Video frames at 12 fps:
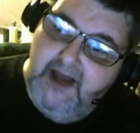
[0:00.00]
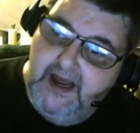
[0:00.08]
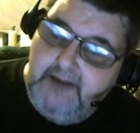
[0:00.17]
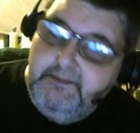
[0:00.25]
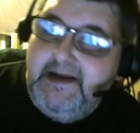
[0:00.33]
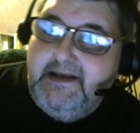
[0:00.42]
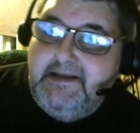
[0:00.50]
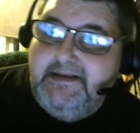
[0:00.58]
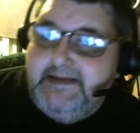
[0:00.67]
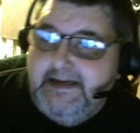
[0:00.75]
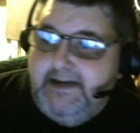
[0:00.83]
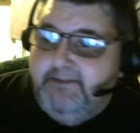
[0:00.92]
and make it
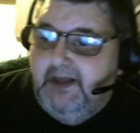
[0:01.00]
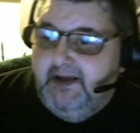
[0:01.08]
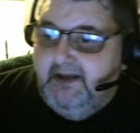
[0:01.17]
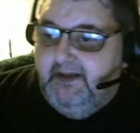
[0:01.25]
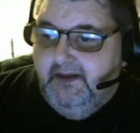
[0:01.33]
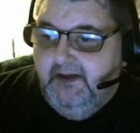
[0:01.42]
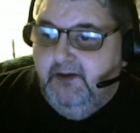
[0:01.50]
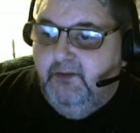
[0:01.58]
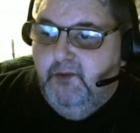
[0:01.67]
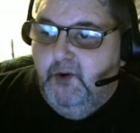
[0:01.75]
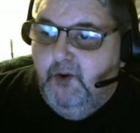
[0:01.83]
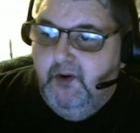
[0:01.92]
seem like a little
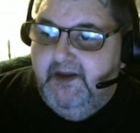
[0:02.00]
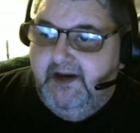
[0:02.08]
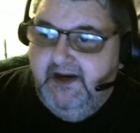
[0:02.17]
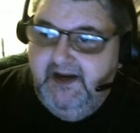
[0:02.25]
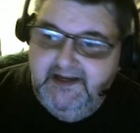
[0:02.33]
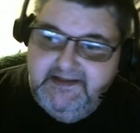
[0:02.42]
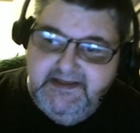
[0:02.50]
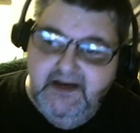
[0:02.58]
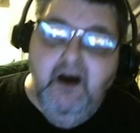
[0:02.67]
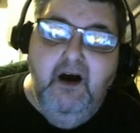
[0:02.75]
more than it is.